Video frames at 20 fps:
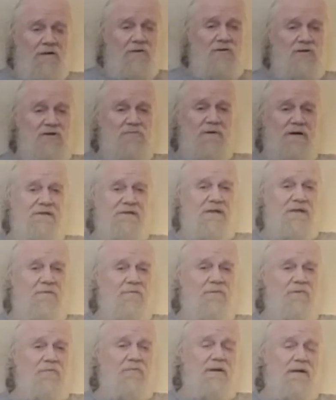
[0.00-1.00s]
lose my
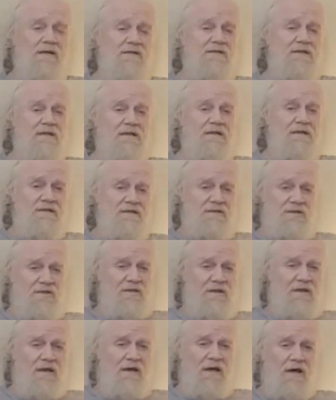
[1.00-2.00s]
temper, but I said, listen,
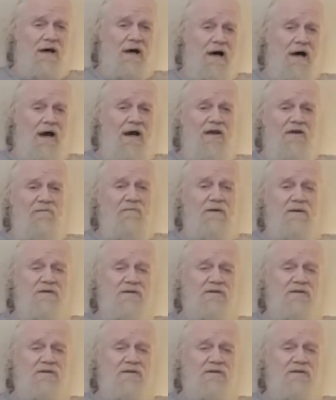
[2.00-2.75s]
I have been